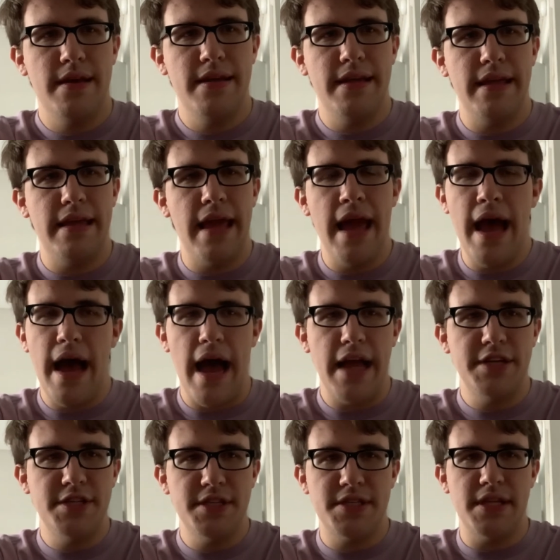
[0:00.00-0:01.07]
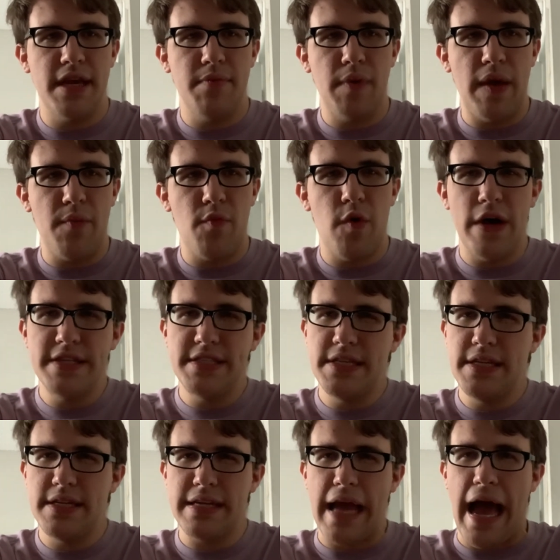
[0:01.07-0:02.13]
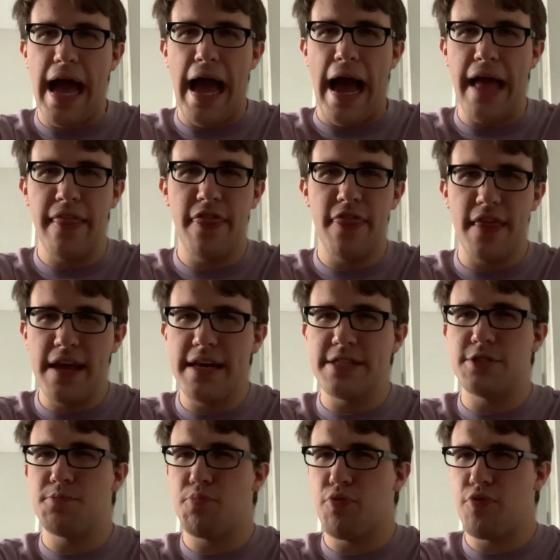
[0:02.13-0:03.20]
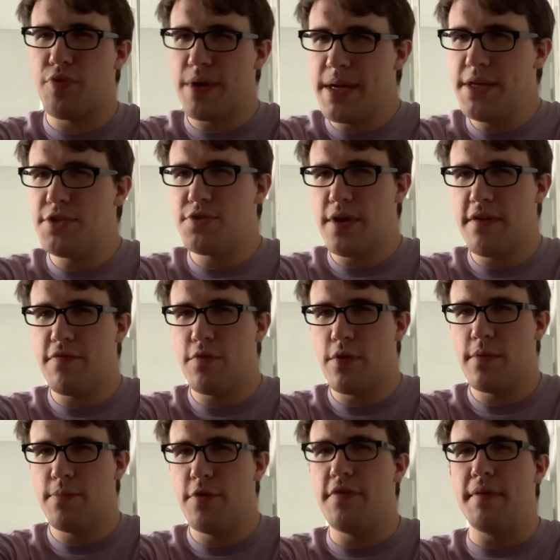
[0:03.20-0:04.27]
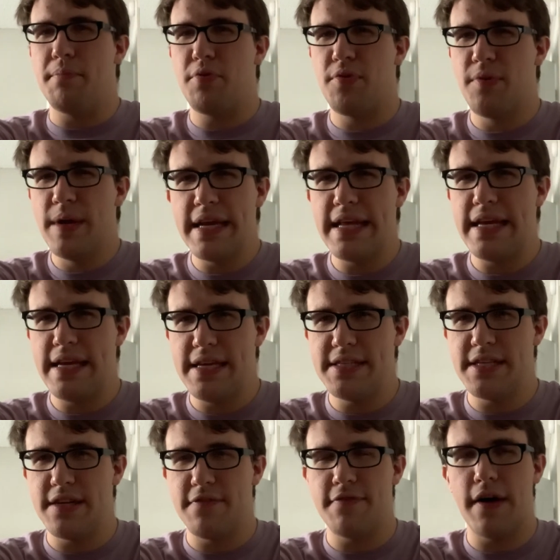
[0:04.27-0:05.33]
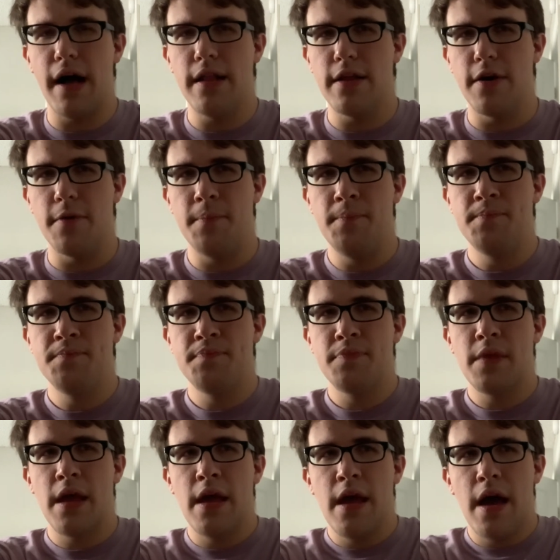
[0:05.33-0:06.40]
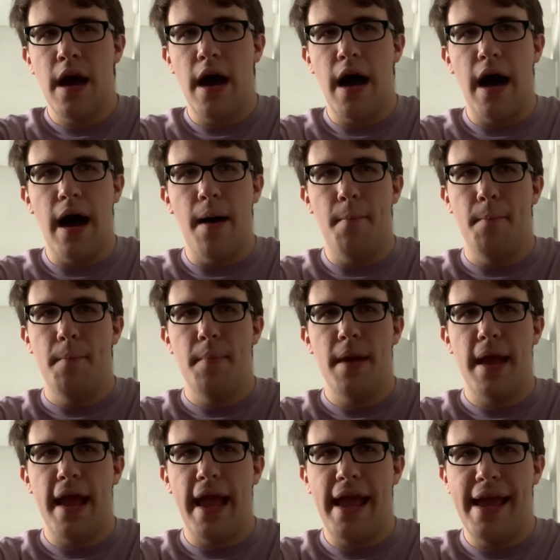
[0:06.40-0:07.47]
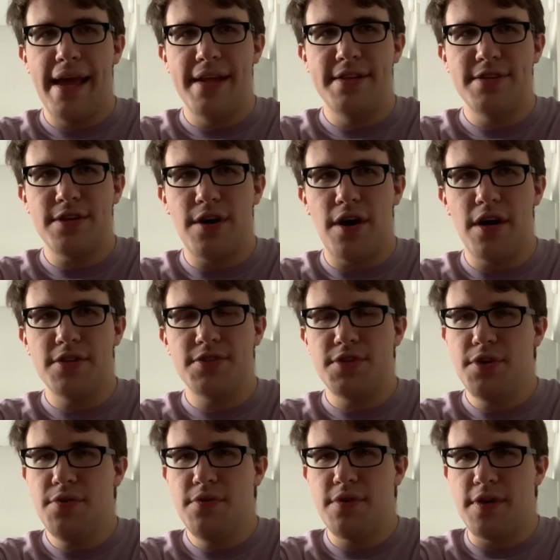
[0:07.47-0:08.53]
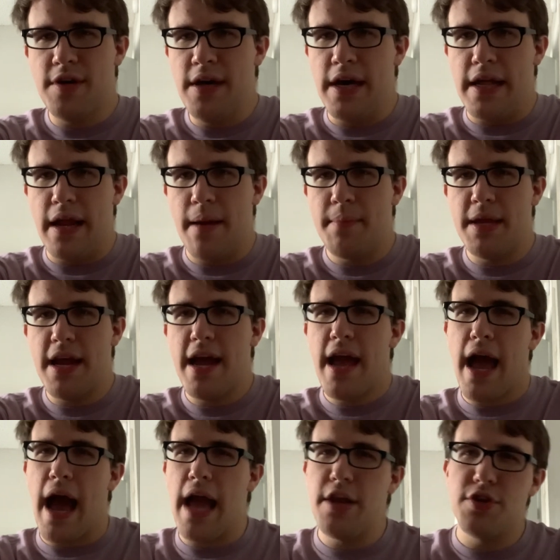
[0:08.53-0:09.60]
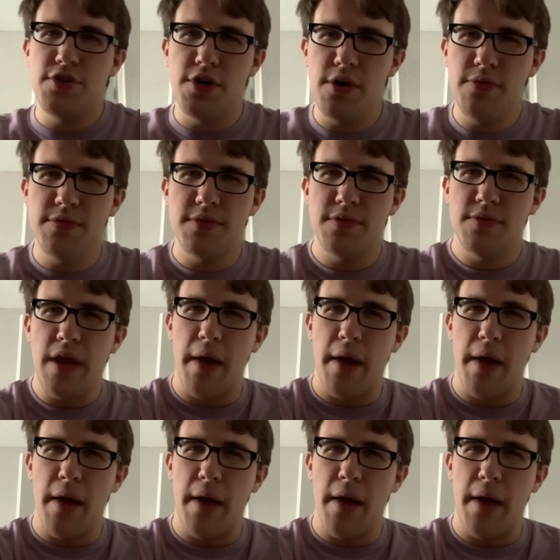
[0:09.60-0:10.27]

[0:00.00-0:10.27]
yeah, it wasn't, I think it's pretty straightforward movie, pretty easy to follow, and also good. I mean, I